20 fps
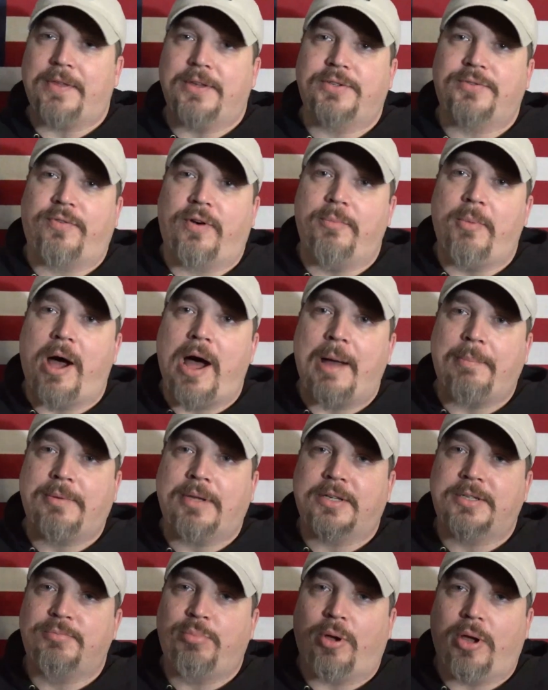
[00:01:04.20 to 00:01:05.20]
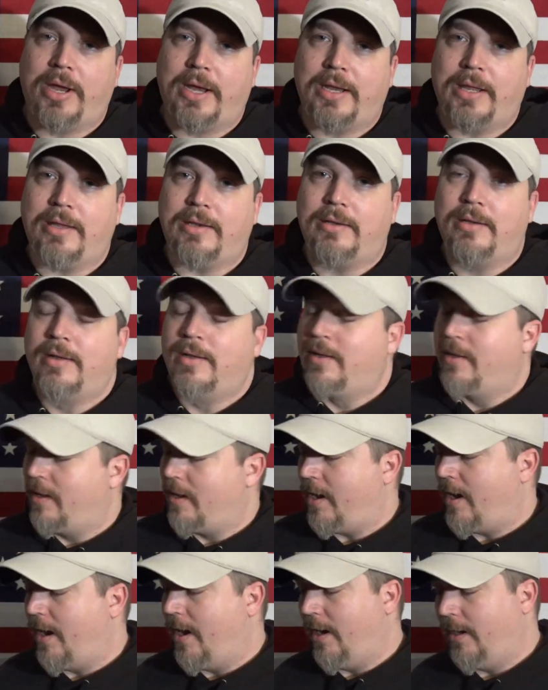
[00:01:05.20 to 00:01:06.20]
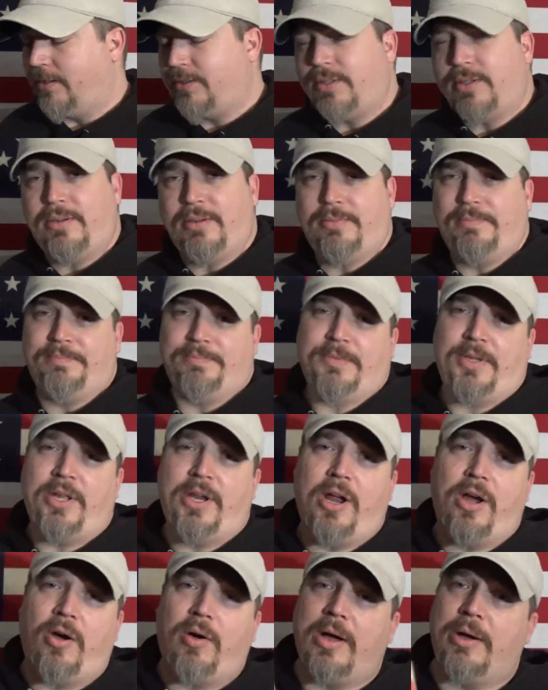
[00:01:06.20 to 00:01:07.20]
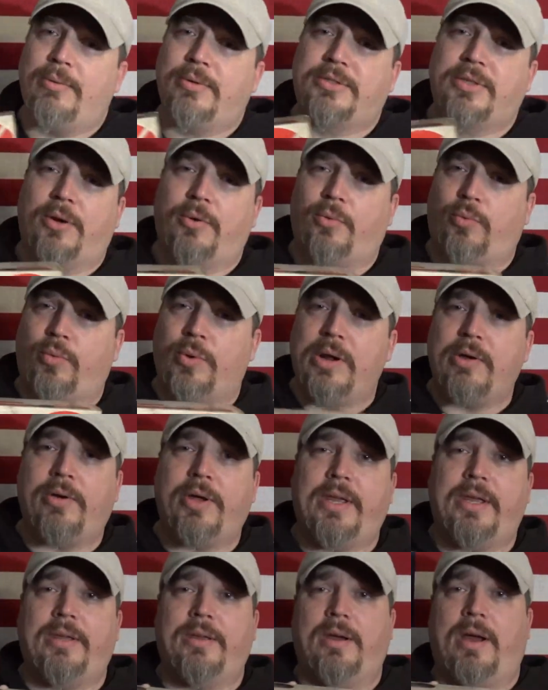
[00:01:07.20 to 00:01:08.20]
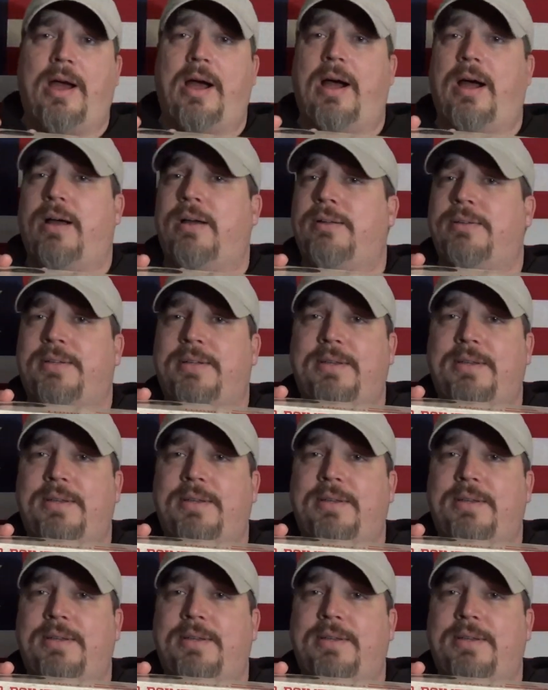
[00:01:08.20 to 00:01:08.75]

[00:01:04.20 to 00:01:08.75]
this from Optics Planet. Uh, you know, it was a really uh,